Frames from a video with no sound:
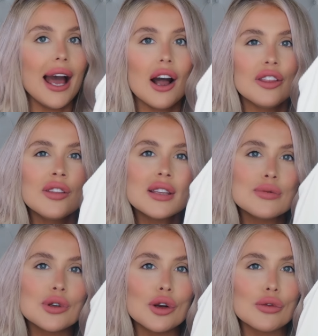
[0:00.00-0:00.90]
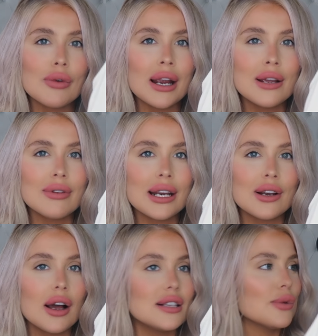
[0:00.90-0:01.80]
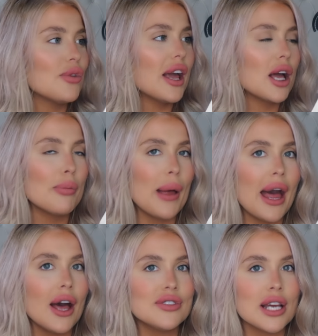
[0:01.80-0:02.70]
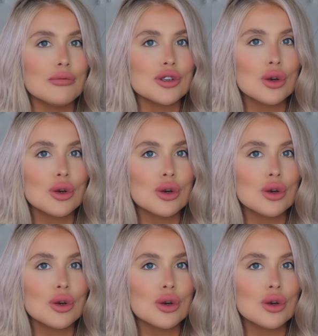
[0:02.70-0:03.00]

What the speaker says: yeah, I think this would look really, really nice with like a pair of denim